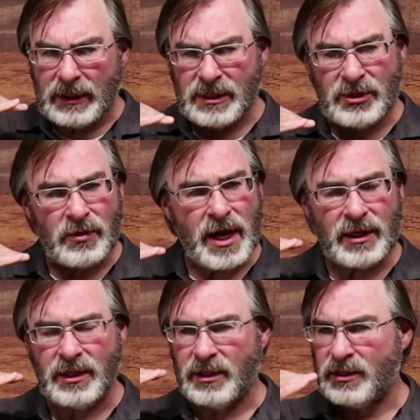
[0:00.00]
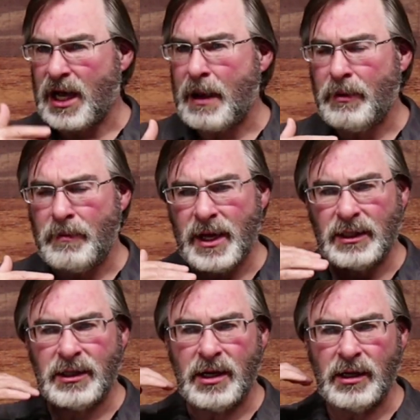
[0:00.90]
I still got the top of
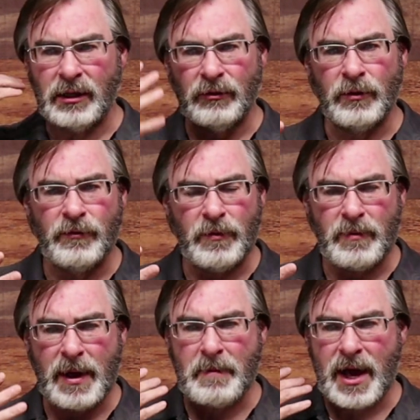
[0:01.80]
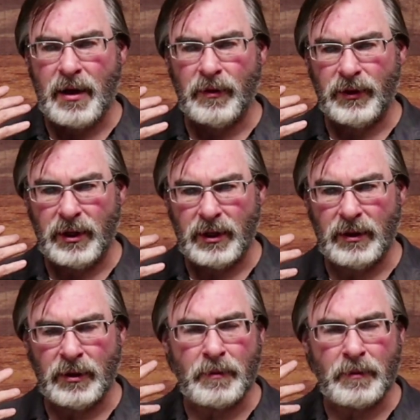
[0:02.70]
my tongue, the roof of my mouth,